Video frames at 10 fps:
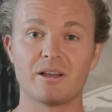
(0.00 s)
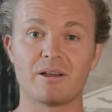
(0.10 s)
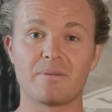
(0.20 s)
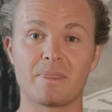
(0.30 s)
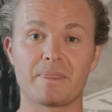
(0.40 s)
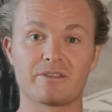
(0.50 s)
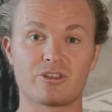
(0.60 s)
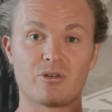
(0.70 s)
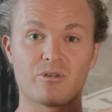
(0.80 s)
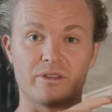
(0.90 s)
Um,
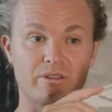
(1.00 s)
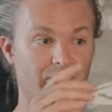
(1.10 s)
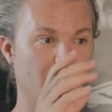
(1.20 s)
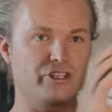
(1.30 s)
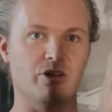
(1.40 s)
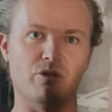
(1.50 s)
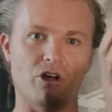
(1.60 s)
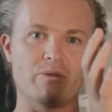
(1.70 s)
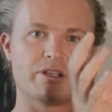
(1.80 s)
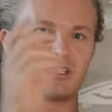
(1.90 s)
so the engineer will
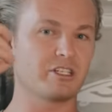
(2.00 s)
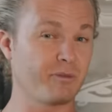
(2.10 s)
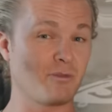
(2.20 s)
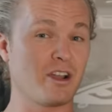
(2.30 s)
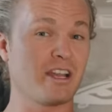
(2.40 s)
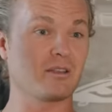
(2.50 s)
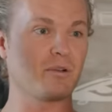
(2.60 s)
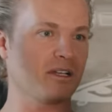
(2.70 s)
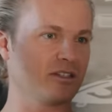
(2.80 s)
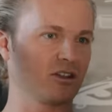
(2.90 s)
always, just before hitting the
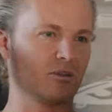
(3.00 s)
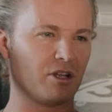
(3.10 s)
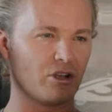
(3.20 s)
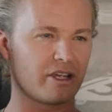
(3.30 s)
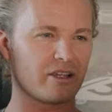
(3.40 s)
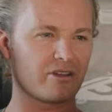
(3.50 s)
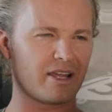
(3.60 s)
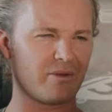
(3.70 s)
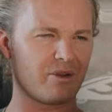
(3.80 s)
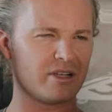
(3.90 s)
button, he's gonna be looking,
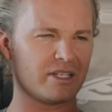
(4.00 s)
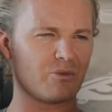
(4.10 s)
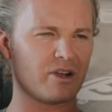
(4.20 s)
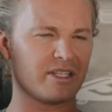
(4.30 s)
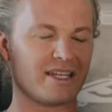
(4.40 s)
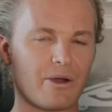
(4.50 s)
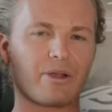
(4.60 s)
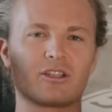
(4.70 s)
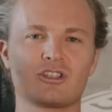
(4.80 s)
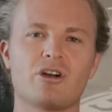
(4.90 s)
okay, where is he, where is he, now
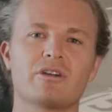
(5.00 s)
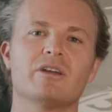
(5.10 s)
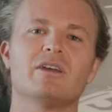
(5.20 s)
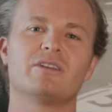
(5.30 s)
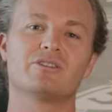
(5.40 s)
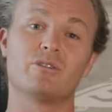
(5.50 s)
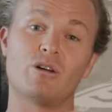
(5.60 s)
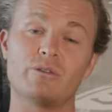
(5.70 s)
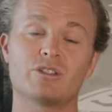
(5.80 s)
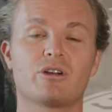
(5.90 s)
I can talk. So he'll
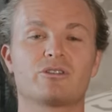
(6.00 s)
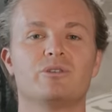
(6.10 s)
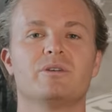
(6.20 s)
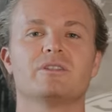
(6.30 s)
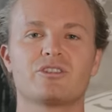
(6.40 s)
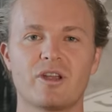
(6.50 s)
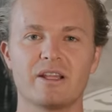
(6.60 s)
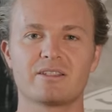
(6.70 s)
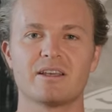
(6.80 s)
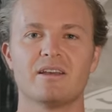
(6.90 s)
always talk to you in the
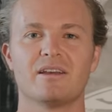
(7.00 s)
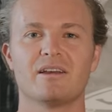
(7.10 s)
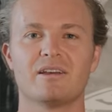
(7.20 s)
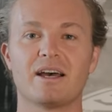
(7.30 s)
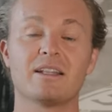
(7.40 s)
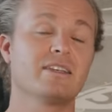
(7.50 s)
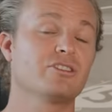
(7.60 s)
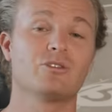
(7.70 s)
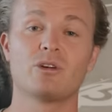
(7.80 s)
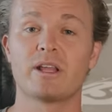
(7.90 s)
straights, uh,
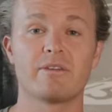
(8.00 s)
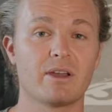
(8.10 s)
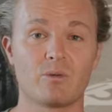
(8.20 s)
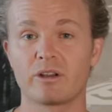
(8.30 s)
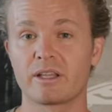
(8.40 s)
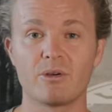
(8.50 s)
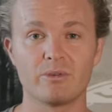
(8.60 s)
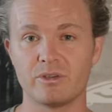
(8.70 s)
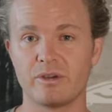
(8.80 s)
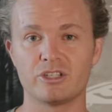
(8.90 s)
unless you don't have that worked out
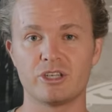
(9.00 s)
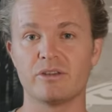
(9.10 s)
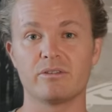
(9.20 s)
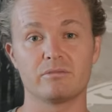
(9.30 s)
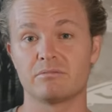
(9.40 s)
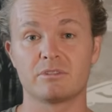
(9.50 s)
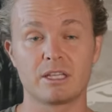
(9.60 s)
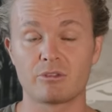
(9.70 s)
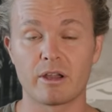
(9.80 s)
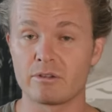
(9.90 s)
with your engineer, and
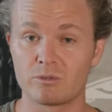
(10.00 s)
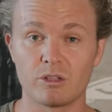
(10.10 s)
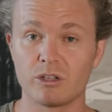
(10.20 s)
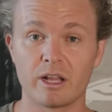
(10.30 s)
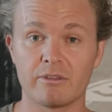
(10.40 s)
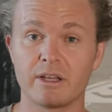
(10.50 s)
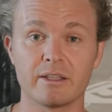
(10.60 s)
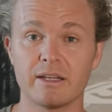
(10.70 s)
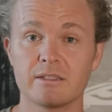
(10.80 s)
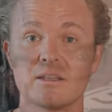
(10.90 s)
some drivers will not have
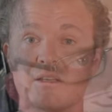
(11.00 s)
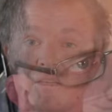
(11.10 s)
done that.